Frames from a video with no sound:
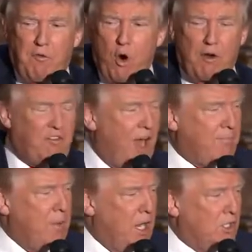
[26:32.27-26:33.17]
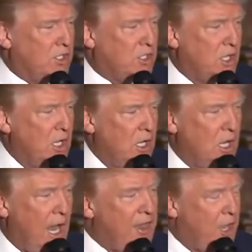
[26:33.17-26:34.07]
for 4 or 5 months
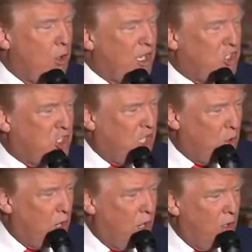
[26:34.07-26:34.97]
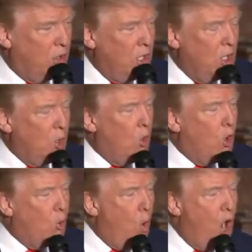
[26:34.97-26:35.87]
and they're at 0
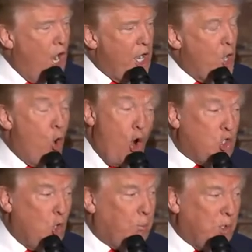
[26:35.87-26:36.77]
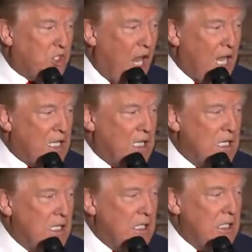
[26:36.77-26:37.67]
or 1 or 2%,
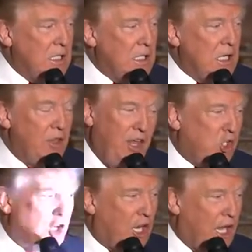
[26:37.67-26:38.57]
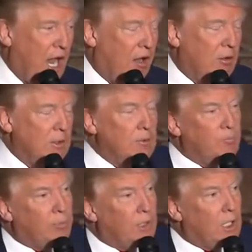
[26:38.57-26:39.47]
they should get out.
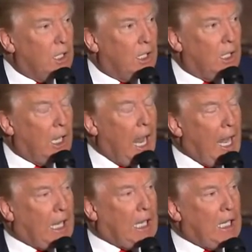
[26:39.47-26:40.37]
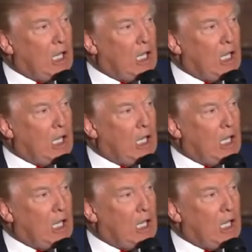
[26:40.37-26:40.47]
Like,